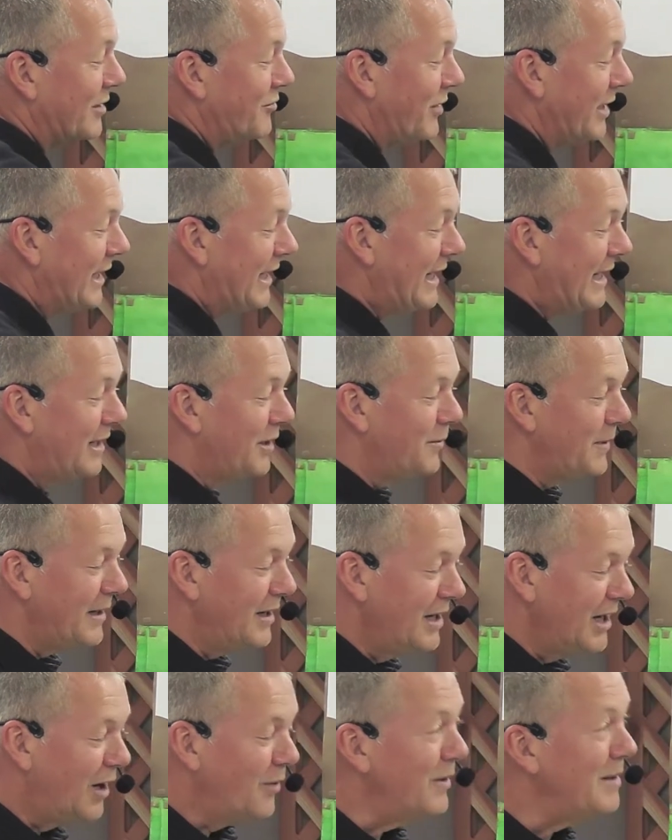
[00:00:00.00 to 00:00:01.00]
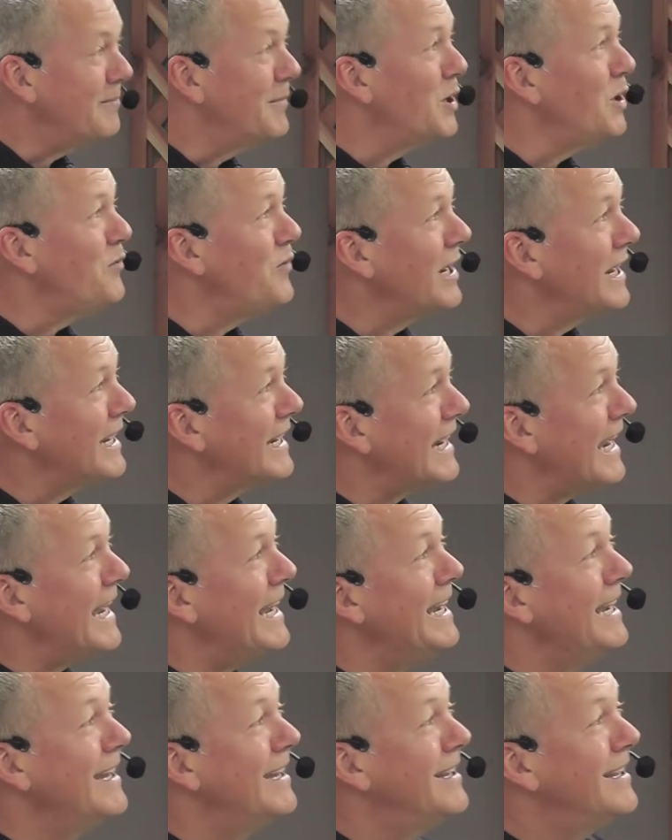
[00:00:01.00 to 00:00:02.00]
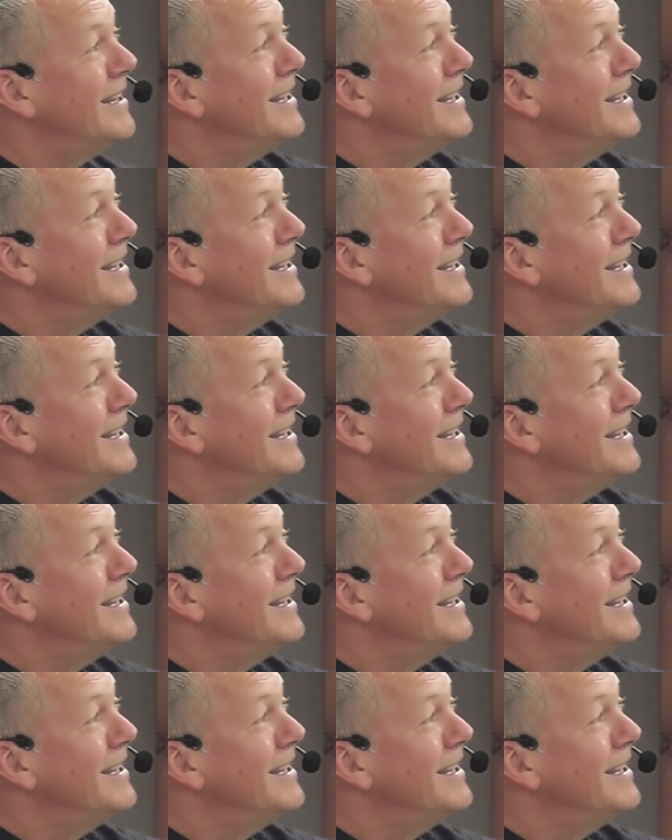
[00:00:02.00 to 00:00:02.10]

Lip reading: "Really? Are we moving again?"